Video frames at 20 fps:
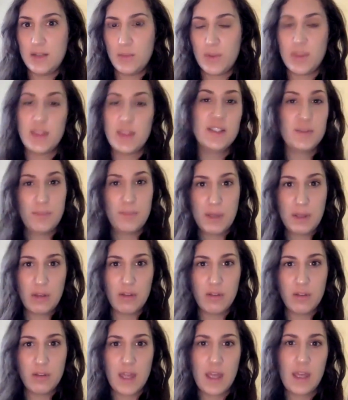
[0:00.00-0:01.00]
this
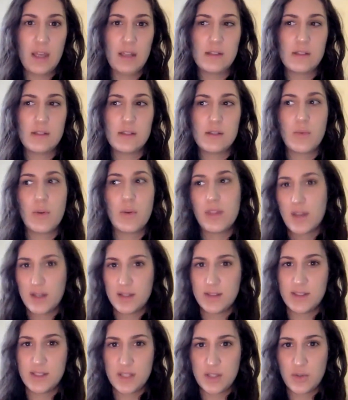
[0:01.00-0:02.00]
bill and with
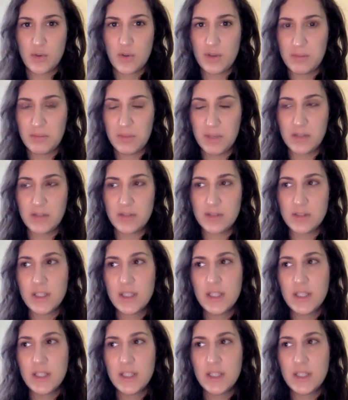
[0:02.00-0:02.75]
cuts to the green belt.